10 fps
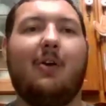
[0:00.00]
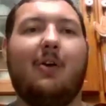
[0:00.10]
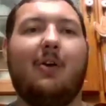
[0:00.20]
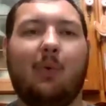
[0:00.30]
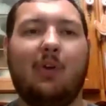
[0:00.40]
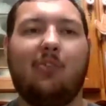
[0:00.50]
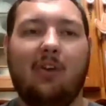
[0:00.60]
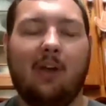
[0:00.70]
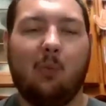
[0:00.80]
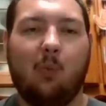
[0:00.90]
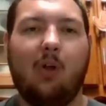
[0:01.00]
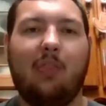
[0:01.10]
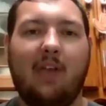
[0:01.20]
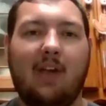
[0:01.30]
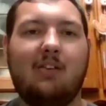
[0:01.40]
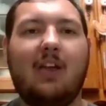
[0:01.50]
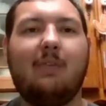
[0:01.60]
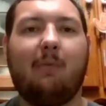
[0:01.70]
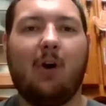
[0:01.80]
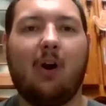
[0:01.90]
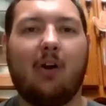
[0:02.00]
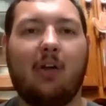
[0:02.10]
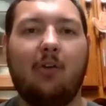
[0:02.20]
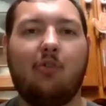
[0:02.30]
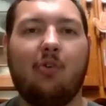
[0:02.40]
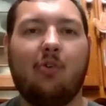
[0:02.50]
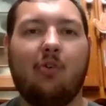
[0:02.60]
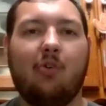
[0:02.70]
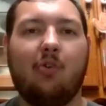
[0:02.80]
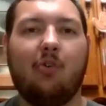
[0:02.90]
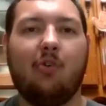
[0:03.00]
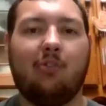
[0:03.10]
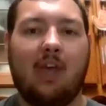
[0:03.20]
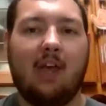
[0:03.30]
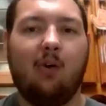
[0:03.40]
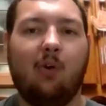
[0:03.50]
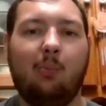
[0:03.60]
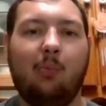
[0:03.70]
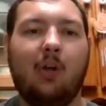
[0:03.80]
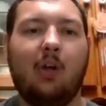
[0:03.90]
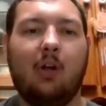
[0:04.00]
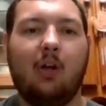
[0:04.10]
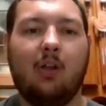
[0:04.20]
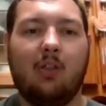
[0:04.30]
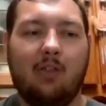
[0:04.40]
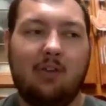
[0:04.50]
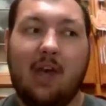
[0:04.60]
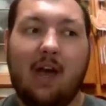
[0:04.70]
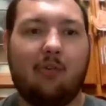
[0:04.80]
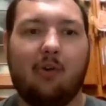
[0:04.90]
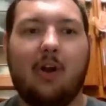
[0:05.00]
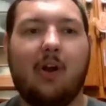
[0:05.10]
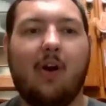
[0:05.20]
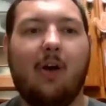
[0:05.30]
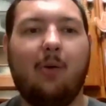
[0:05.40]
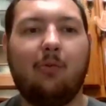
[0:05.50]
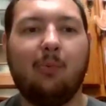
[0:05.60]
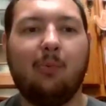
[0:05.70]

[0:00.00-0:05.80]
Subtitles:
Like we see like what they did for our country on that scale. These guys are heroes.